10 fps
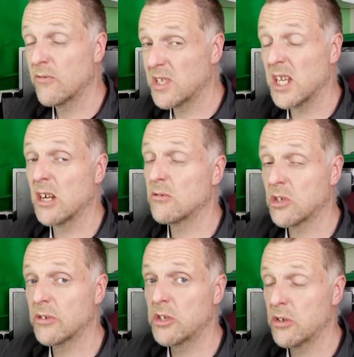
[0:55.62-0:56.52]

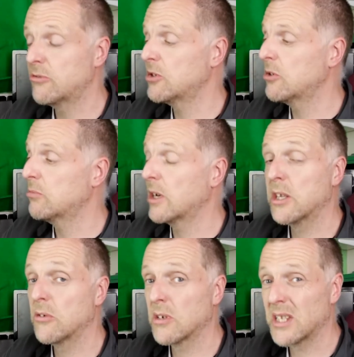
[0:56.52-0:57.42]
videos on YouTube where
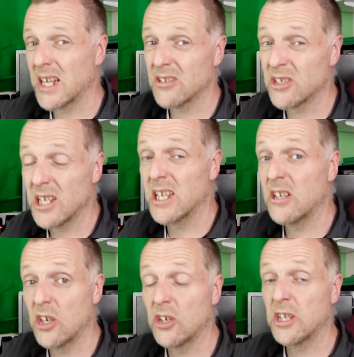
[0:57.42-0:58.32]
you can actually
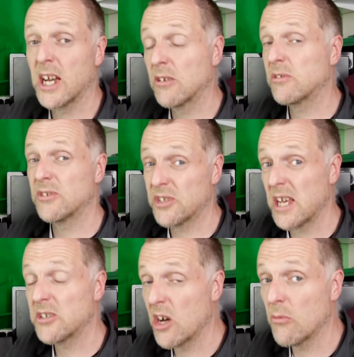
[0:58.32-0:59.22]
learn how to
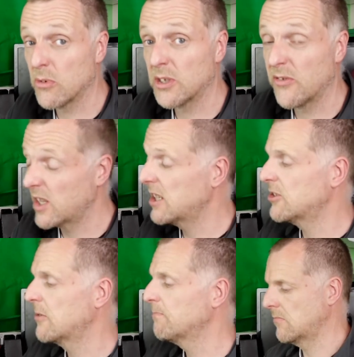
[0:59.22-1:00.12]
set up one of
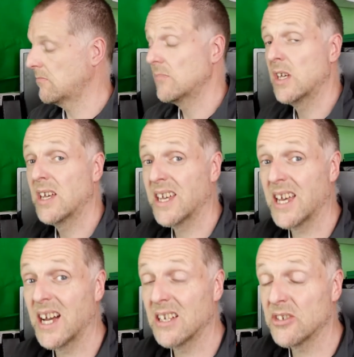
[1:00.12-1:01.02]
these. It
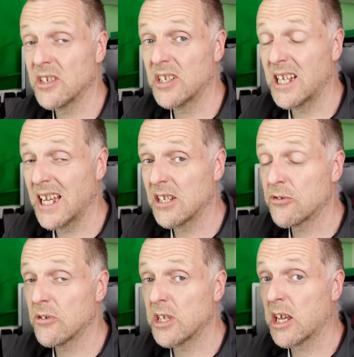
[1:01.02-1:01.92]
has an
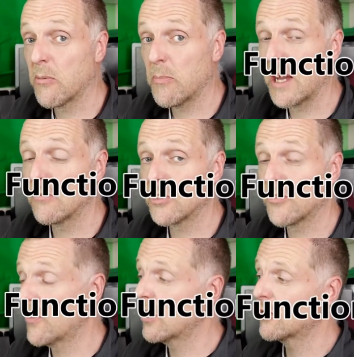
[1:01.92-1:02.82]
electronic bounce
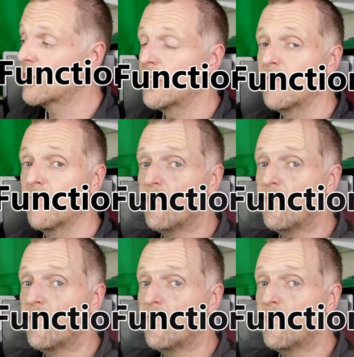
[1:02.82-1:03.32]
function,